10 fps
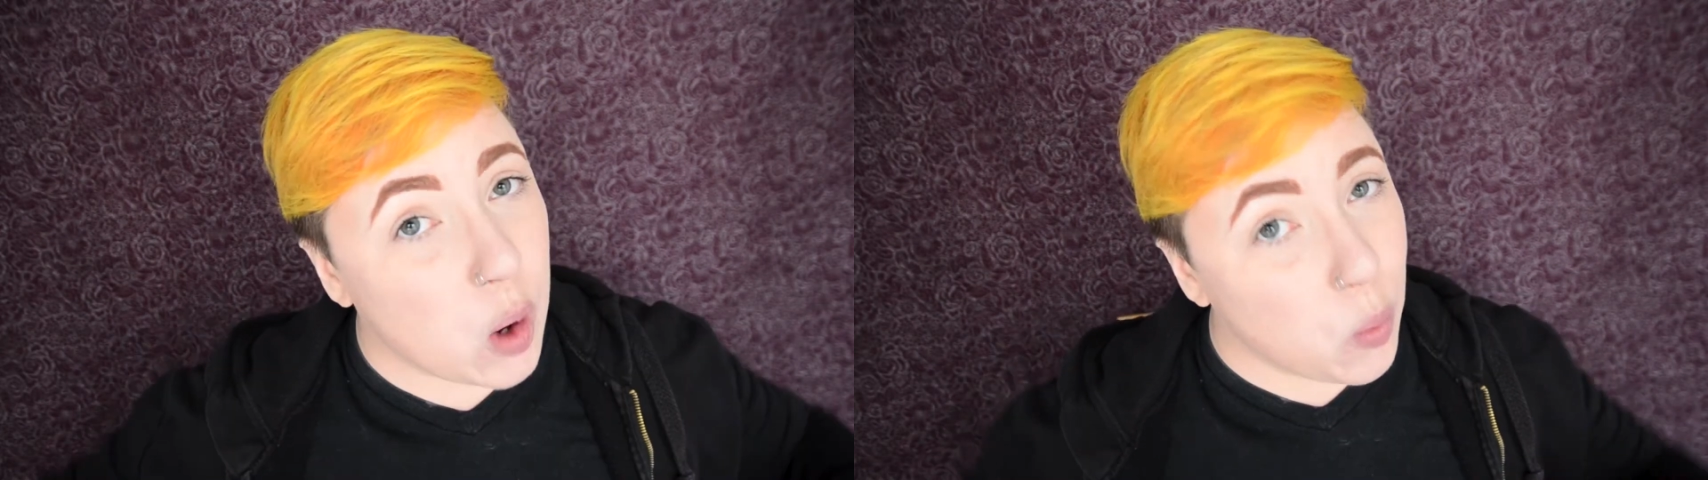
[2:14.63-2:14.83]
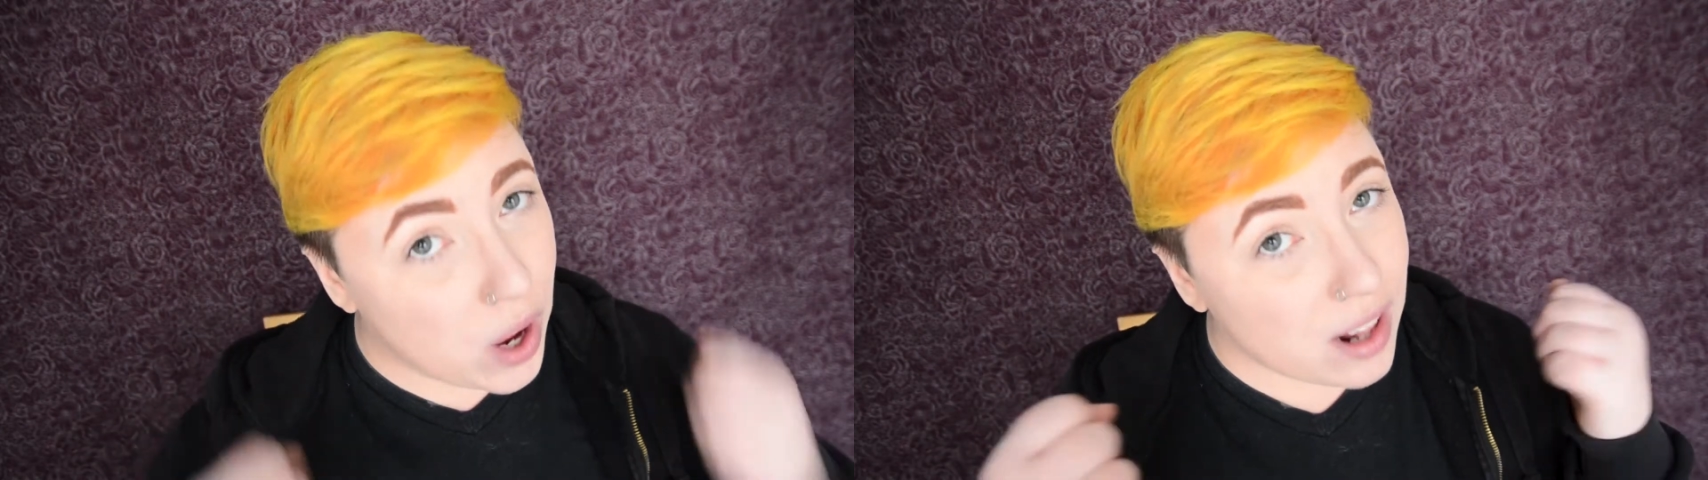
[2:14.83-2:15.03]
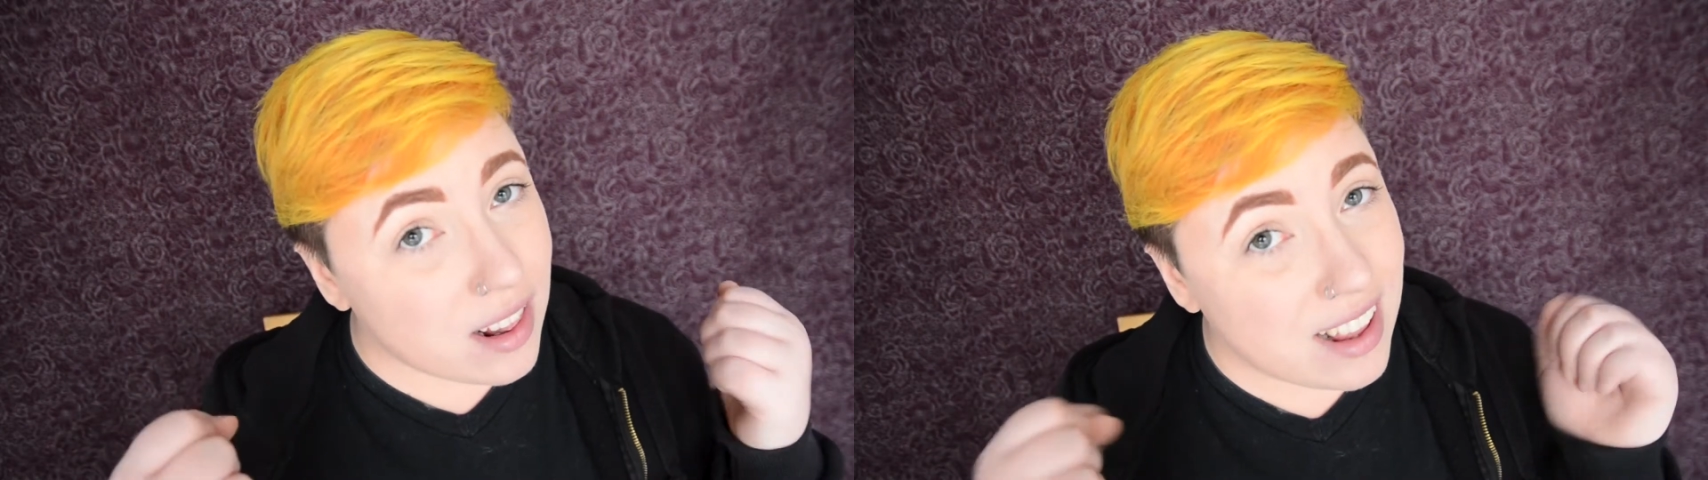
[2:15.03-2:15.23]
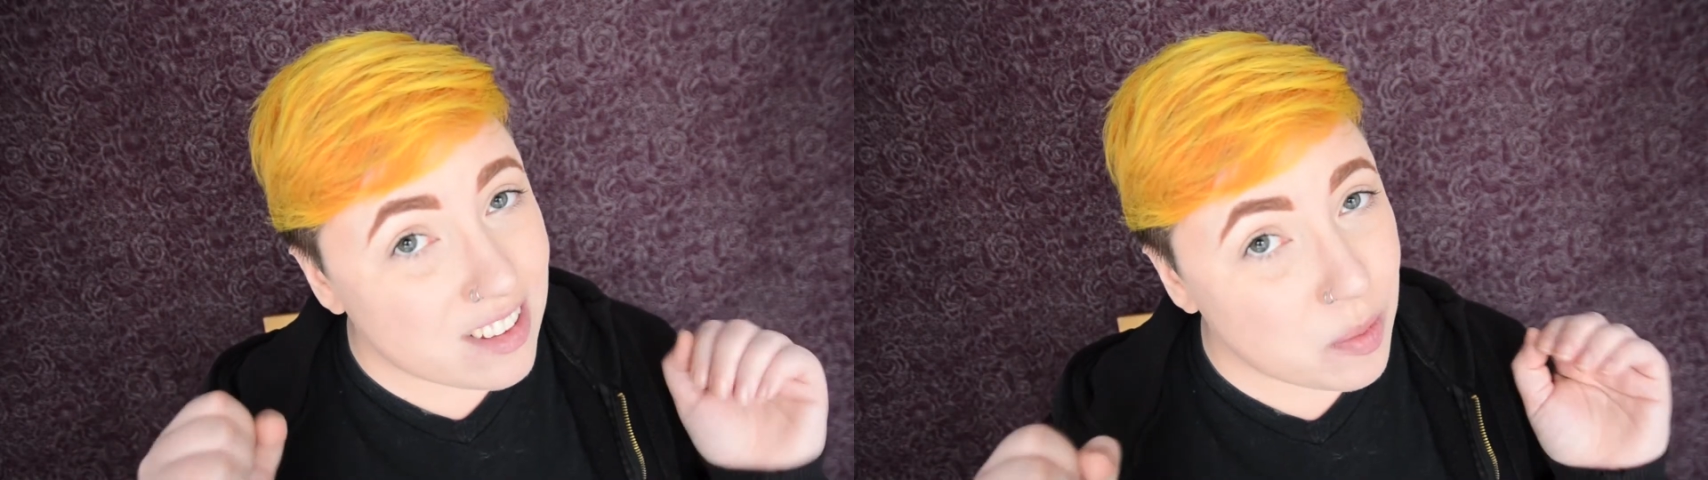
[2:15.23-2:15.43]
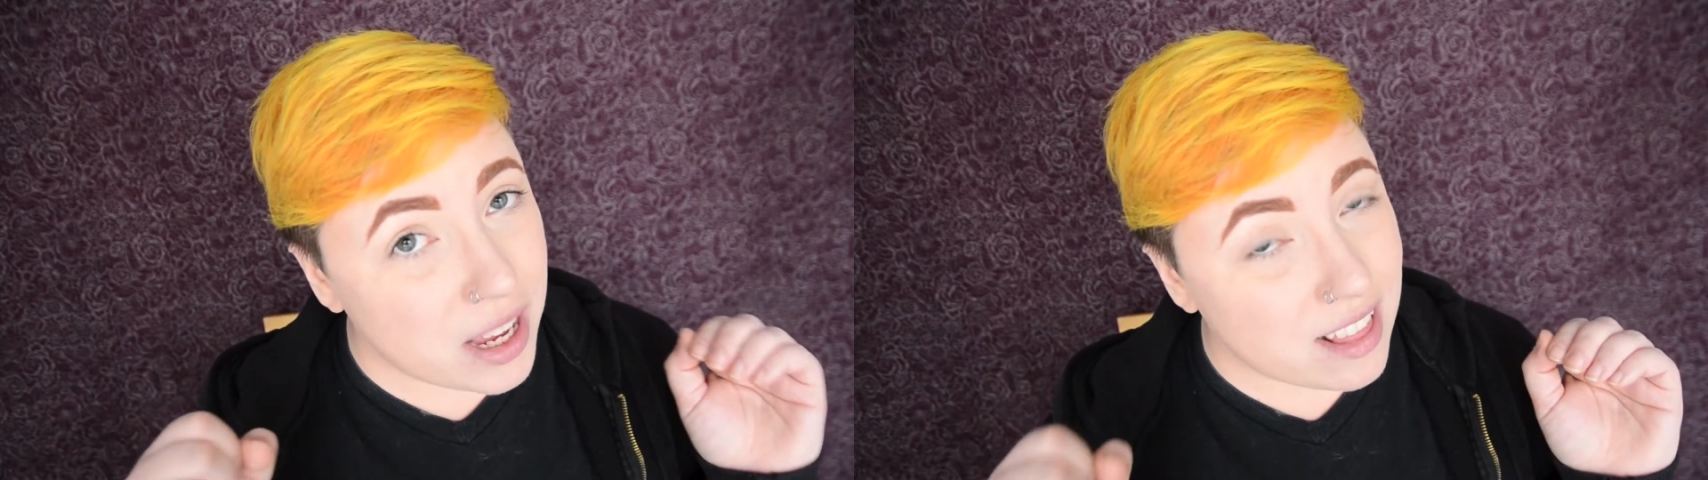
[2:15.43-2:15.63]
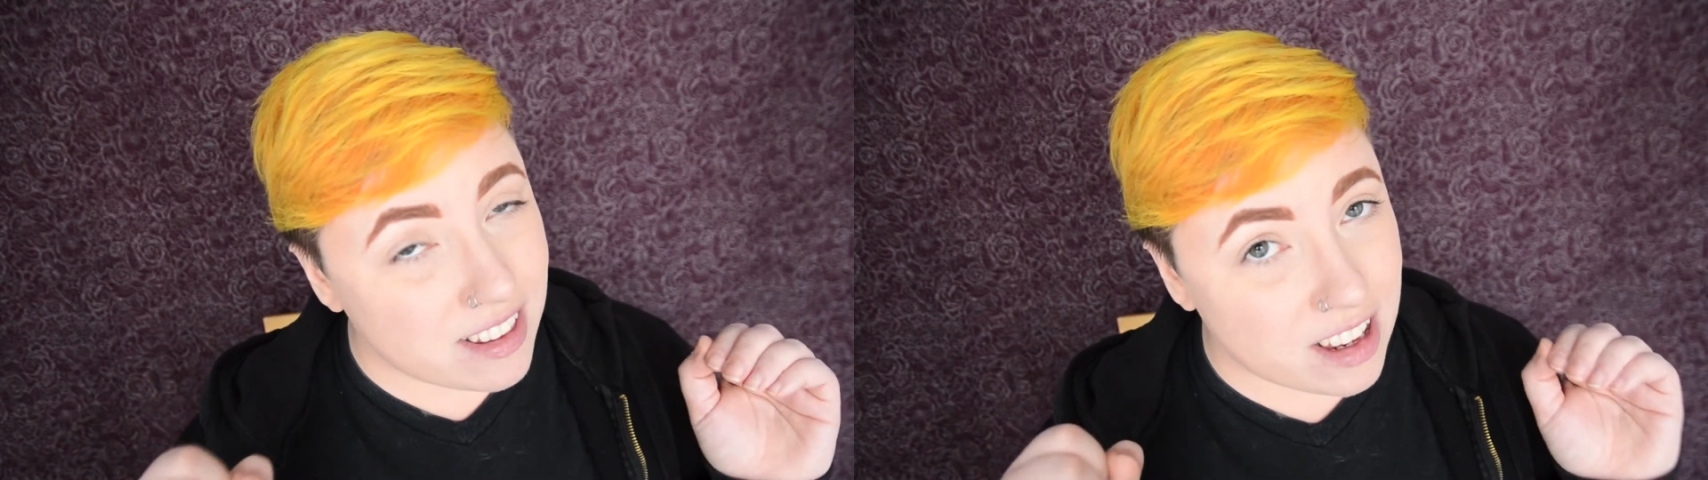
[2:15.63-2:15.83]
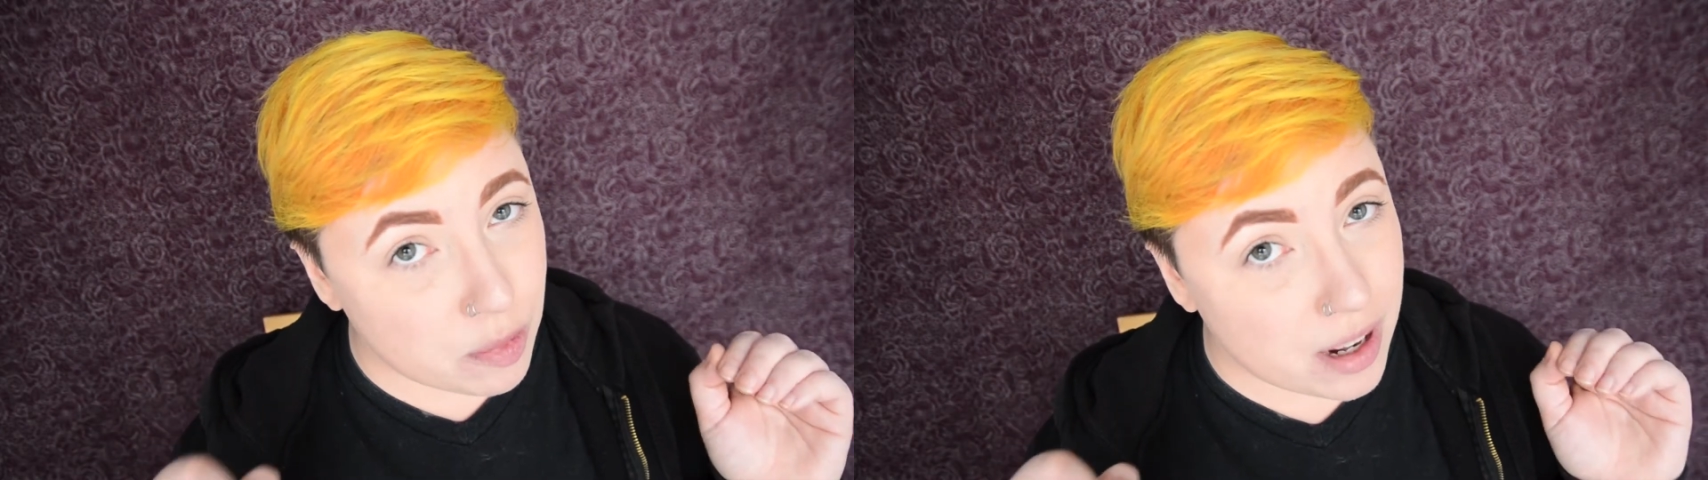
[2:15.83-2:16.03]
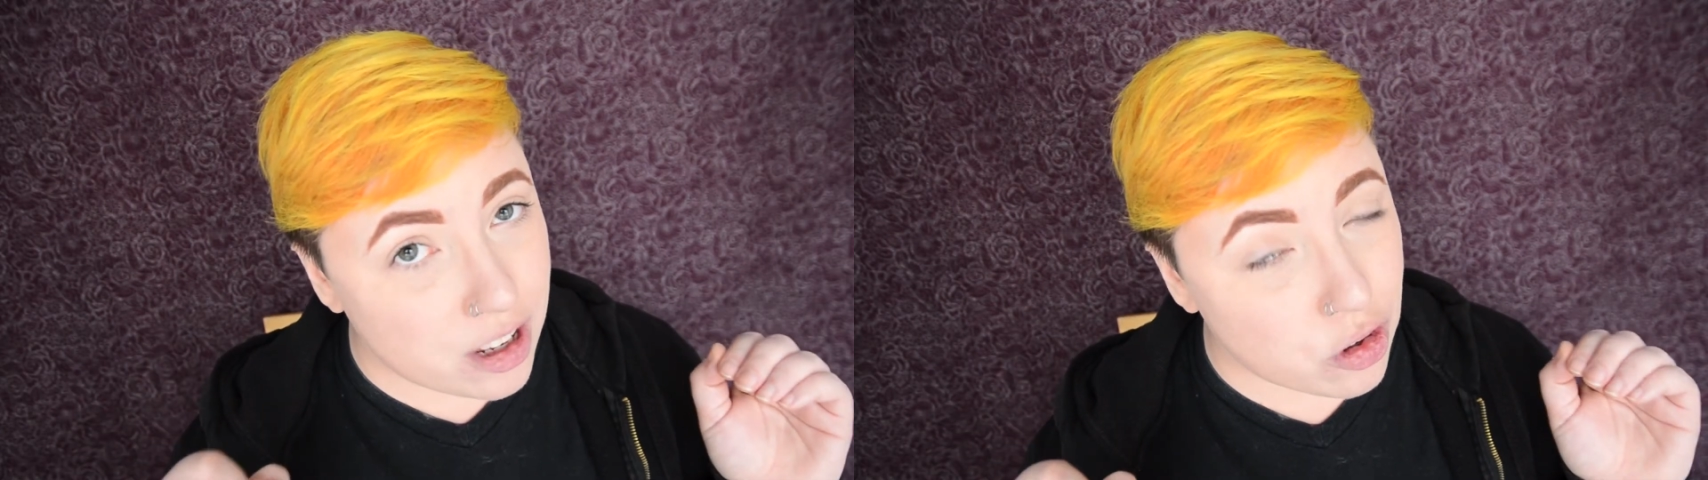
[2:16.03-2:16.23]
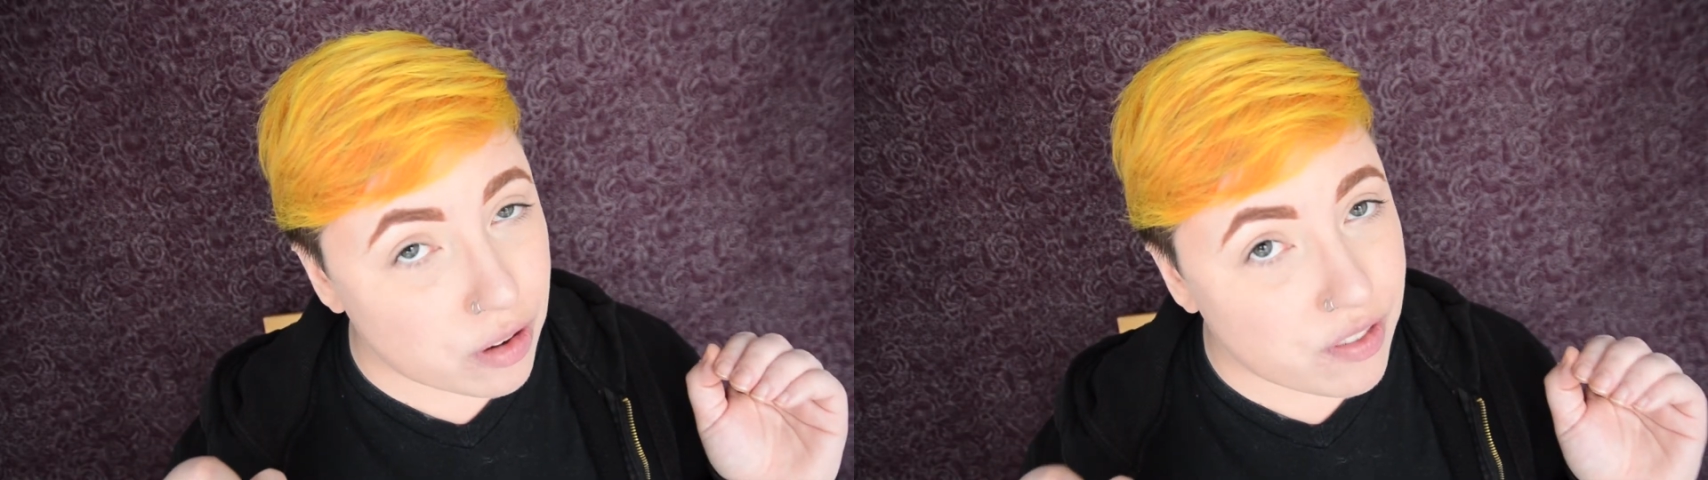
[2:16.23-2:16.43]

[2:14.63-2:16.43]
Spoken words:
Well, let's make this explanation